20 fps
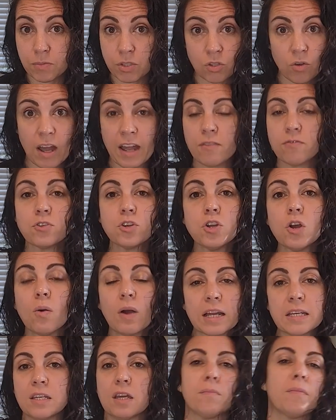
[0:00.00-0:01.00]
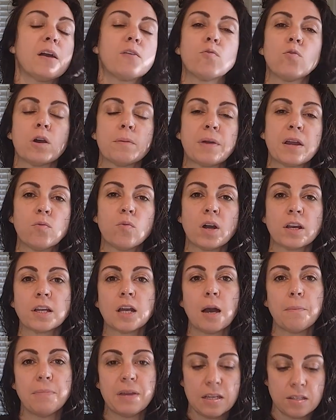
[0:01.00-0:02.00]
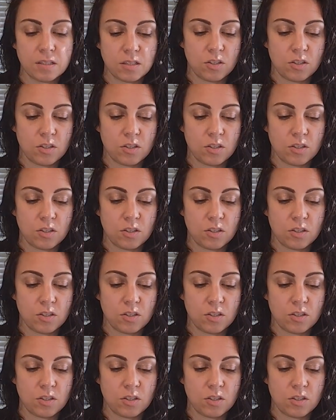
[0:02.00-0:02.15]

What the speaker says: so I have no idea where my 1 cup is.